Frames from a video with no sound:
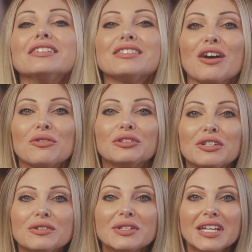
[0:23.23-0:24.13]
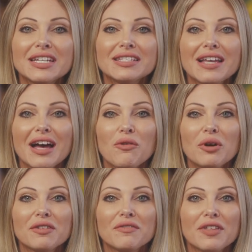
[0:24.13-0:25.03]
So, Luke is uh,
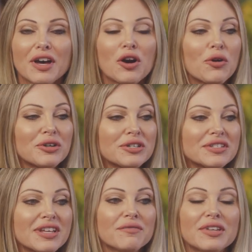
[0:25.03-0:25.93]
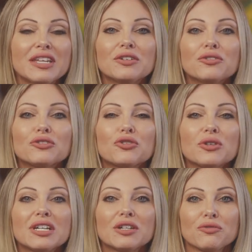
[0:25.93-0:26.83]
one of the owners of Eagle
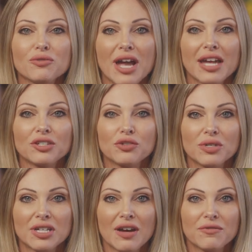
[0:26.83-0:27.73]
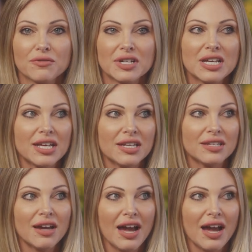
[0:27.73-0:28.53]
Creek Ranch Recovery in